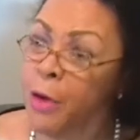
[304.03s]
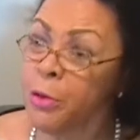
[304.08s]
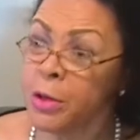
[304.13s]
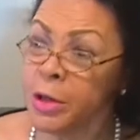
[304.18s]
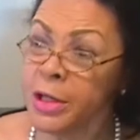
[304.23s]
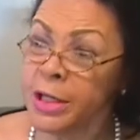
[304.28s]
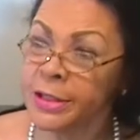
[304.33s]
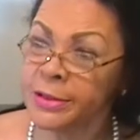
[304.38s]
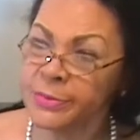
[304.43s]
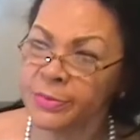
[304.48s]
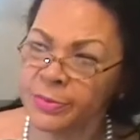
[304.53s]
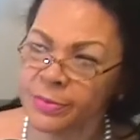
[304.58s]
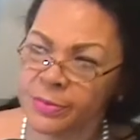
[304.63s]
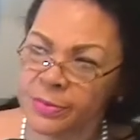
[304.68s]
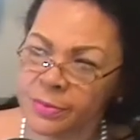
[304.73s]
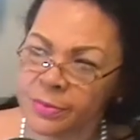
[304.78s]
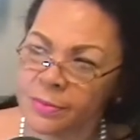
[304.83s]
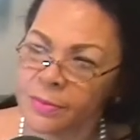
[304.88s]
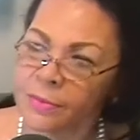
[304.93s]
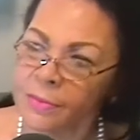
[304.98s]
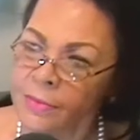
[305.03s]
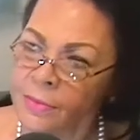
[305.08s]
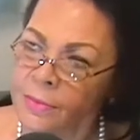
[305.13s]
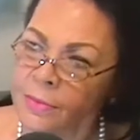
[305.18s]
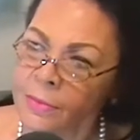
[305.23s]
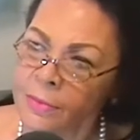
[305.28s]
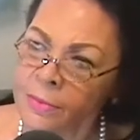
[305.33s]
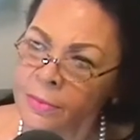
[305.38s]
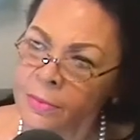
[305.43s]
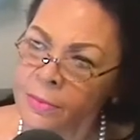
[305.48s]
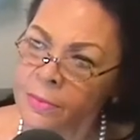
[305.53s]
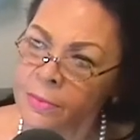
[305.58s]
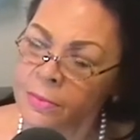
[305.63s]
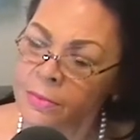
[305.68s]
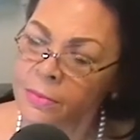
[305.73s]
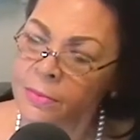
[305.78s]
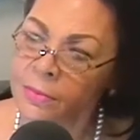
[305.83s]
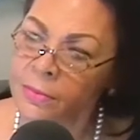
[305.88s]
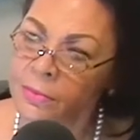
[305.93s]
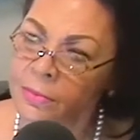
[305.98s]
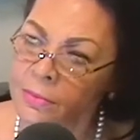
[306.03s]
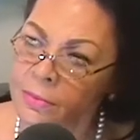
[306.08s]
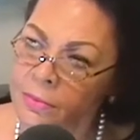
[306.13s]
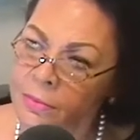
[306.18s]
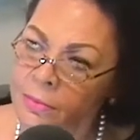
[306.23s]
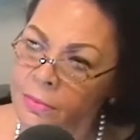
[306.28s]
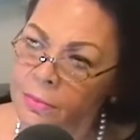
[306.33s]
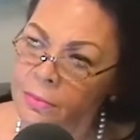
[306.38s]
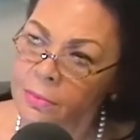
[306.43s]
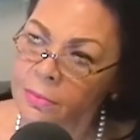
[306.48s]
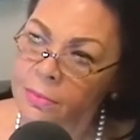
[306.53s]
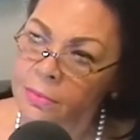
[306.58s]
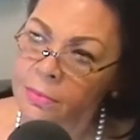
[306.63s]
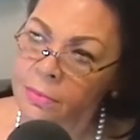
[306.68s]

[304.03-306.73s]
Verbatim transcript: good. It's, yeah, it's on Apple uh-huh. Tunes, mm-hmm. and you can go to um,